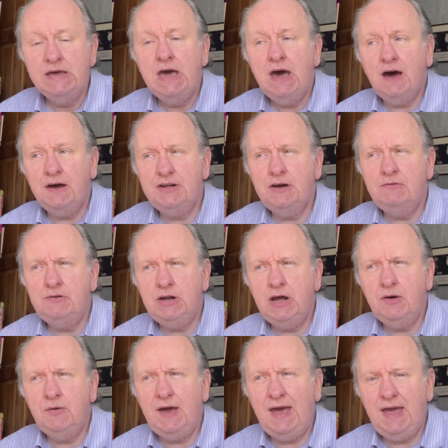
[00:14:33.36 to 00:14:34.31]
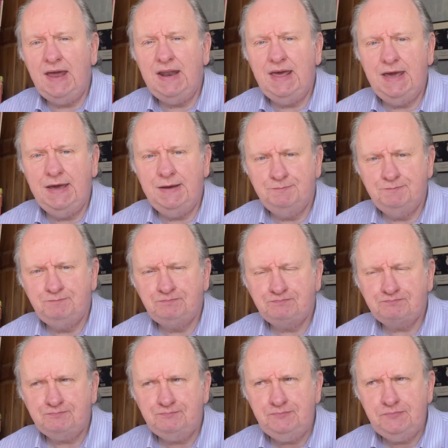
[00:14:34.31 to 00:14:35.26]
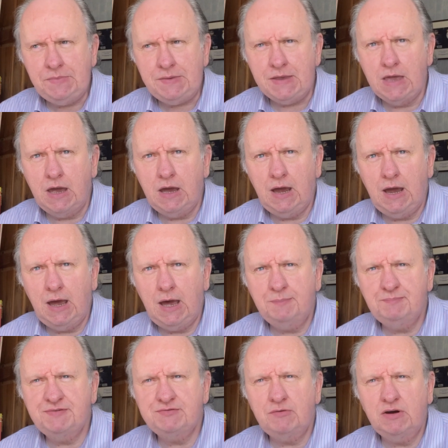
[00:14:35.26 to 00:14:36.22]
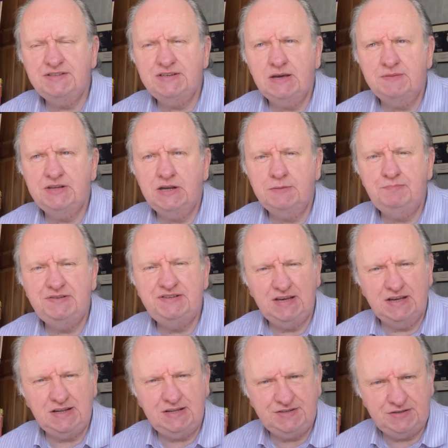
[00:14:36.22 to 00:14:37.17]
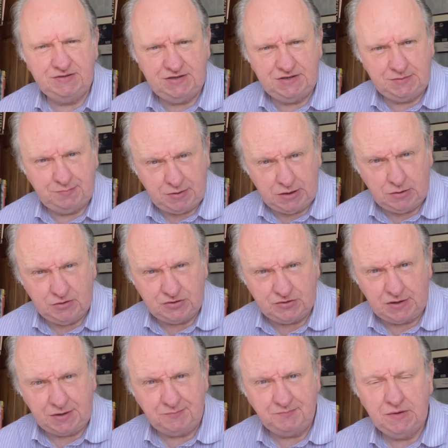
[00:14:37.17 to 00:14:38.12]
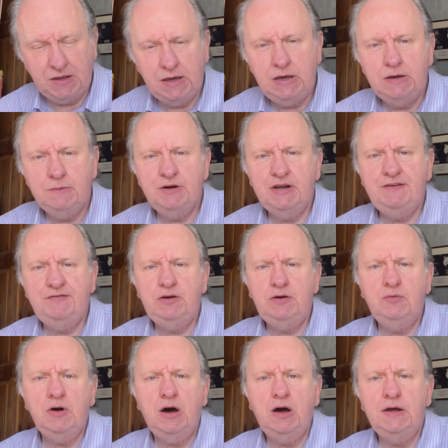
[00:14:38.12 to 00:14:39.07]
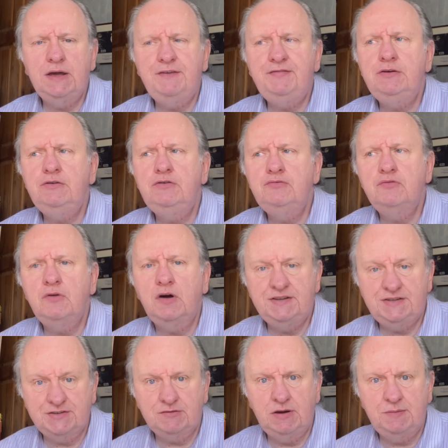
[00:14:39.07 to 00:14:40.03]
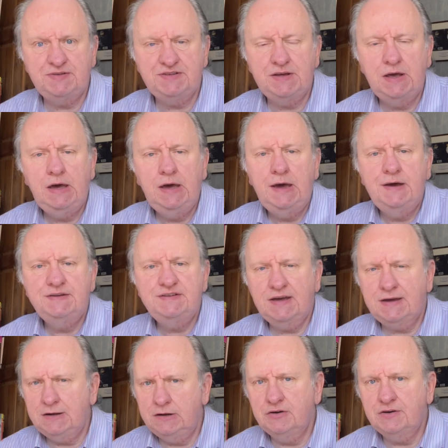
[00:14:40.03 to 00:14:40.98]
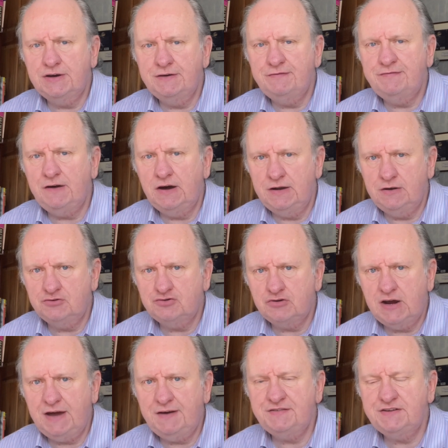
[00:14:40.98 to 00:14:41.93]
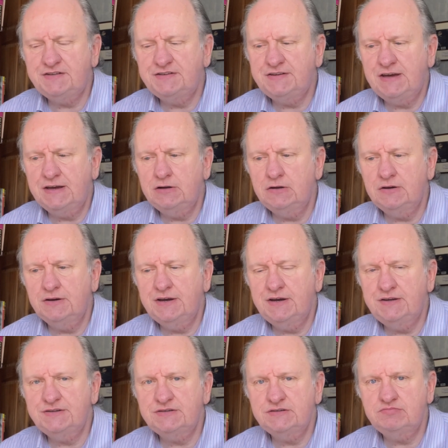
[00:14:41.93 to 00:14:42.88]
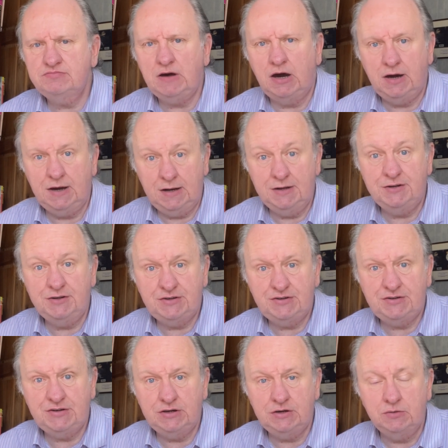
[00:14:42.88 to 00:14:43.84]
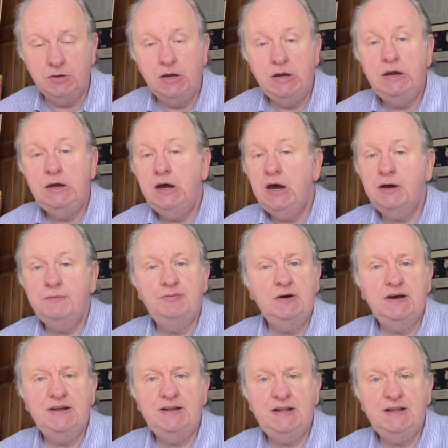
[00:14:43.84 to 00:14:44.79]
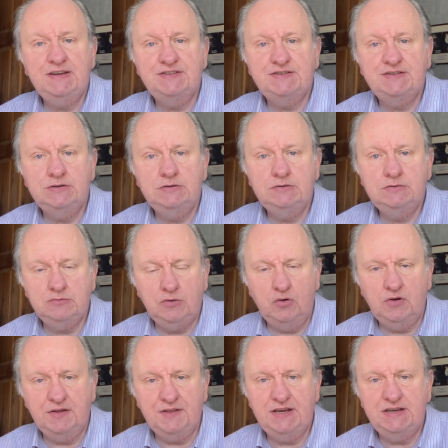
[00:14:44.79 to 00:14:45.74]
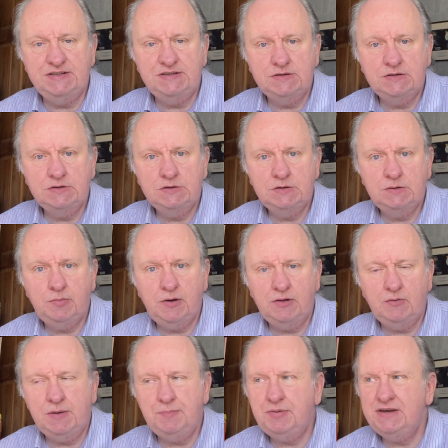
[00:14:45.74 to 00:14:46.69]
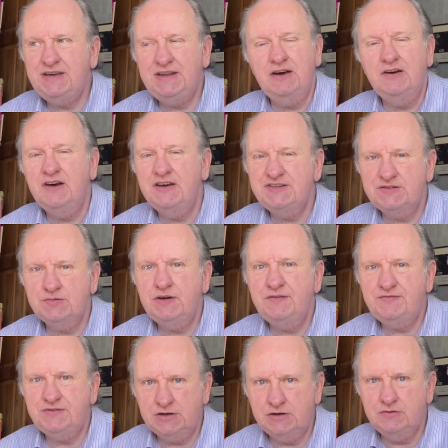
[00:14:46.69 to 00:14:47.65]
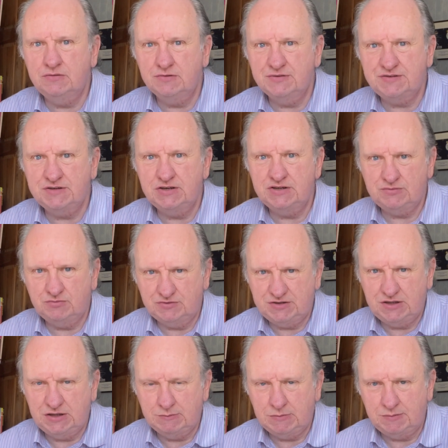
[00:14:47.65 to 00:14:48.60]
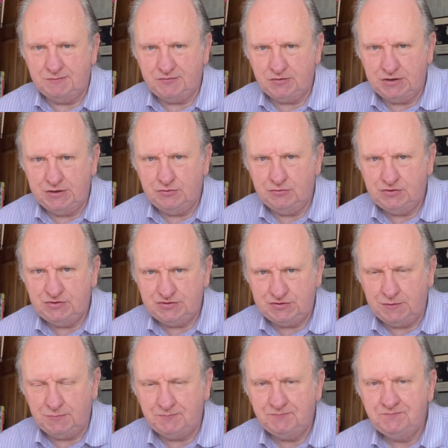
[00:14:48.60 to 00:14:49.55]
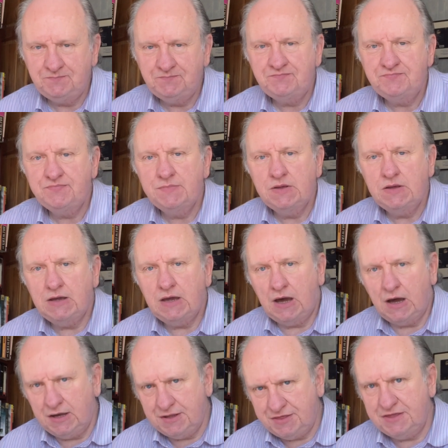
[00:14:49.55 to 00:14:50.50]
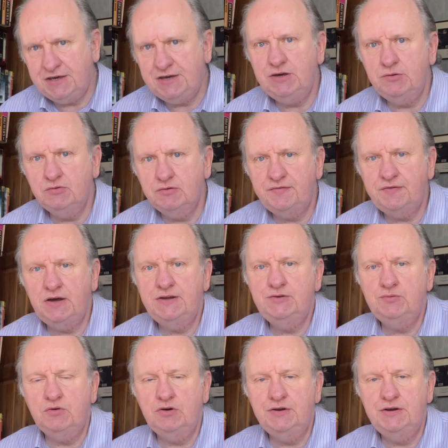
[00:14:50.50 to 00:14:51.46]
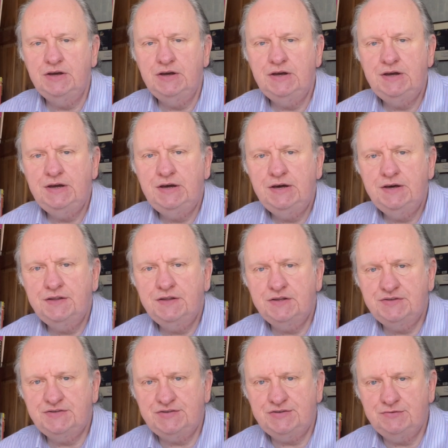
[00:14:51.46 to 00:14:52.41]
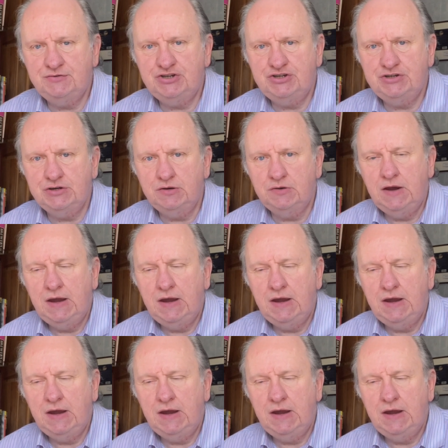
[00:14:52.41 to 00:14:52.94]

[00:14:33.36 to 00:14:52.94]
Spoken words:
I don't know any apps, writing apps that are particularly suited to poetry. But if you write scripts, take a look at Final Draft, take a look at Highland 2. I've provided links to all of these, by the way, but you know, a swift Google search will turn them up for you too. I think you will find one that suits you.